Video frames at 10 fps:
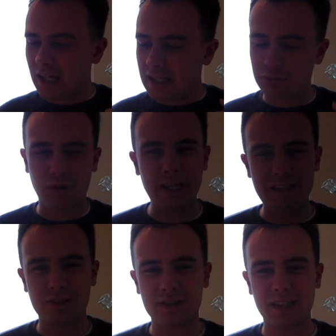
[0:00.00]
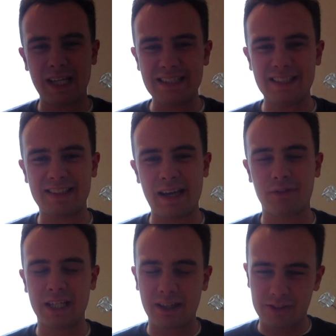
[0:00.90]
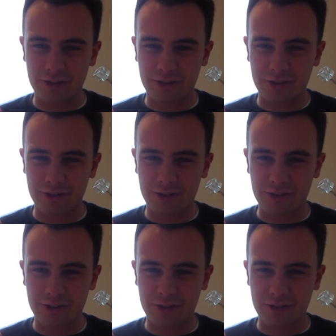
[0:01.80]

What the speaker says: He's rated at 87 here.